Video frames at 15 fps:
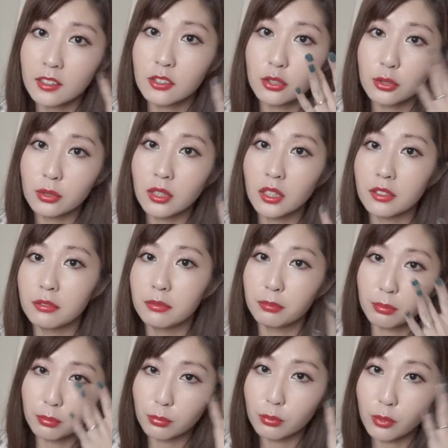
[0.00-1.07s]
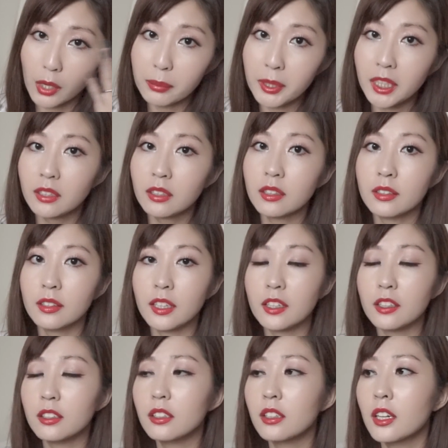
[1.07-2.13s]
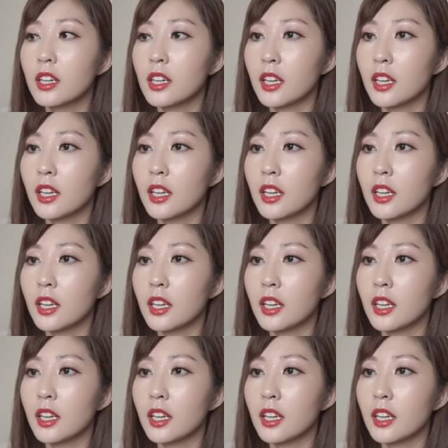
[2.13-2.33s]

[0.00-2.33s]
do a lot of rubbing there.